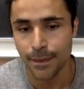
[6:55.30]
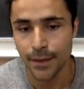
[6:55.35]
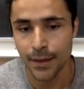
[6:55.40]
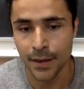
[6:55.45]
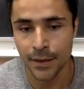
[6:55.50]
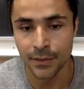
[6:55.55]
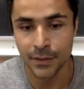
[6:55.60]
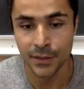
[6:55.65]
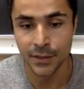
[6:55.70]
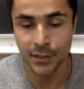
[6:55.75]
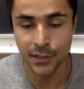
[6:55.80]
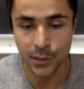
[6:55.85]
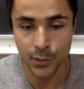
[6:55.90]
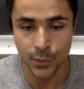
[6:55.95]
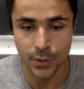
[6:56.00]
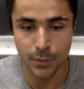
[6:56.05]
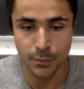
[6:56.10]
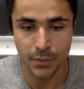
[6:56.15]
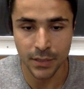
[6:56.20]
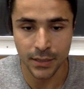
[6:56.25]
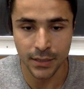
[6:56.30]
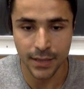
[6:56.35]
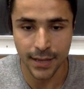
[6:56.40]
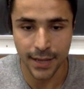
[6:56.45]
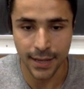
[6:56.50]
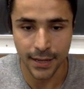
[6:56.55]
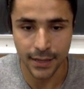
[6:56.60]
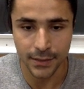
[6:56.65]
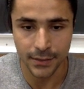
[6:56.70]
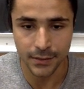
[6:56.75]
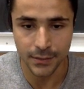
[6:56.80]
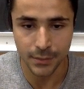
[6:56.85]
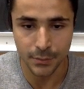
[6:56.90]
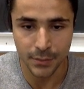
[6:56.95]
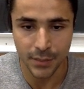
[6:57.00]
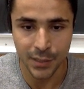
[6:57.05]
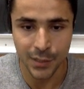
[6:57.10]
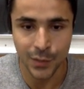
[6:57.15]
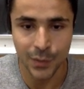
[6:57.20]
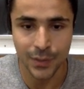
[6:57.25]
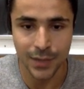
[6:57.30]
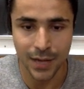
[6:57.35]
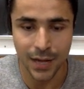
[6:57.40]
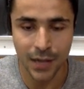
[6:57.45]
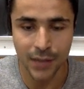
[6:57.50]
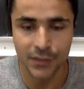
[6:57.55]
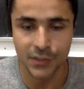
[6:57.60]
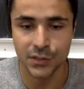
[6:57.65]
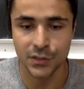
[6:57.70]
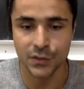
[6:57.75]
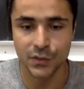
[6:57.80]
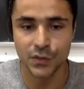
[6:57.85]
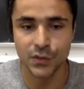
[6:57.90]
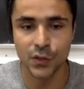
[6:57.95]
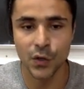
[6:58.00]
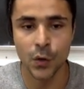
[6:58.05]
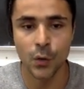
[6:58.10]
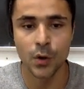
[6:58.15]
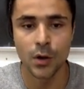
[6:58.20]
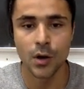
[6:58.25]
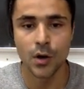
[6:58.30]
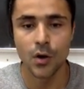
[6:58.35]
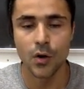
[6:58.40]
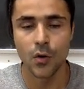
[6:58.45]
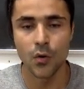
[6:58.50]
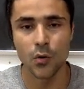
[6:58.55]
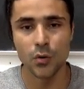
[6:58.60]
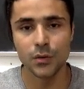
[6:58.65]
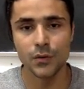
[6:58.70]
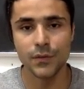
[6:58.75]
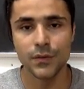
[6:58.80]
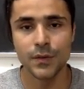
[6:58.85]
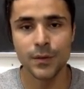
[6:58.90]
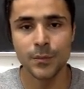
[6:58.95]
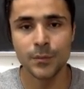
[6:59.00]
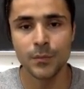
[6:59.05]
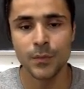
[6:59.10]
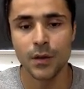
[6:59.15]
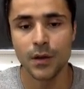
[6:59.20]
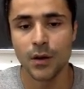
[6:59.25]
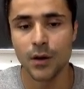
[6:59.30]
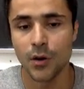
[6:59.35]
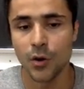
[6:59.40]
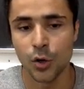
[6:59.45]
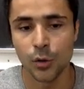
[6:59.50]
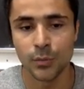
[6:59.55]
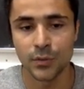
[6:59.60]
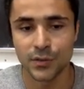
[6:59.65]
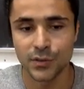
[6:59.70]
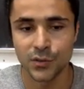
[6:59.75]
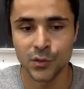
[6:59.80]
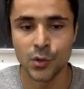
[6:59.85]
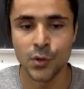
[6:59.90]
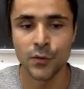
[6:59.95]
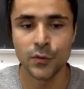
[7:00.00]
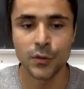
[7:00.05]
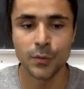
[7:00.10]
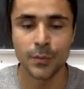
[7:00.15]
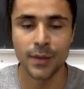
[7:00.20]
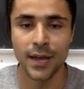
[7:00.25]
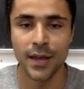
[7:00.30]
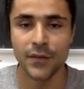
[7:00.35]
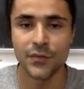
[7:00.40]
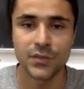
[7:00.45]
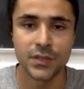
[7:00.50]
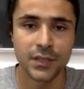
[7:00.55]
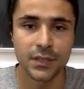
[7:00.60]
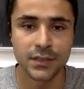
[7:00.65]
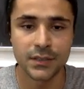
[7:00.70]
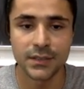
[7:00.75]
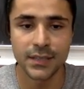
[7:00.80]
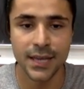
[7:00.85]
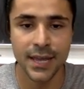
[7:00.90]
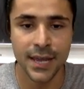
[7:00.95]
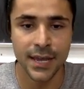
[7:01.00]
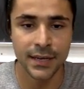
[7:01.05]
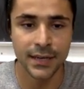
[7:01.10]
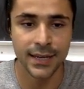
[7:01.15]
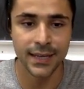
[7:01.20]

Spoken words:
And then glutamine has amino and oxygen. So all of them, almost all of them, have to contain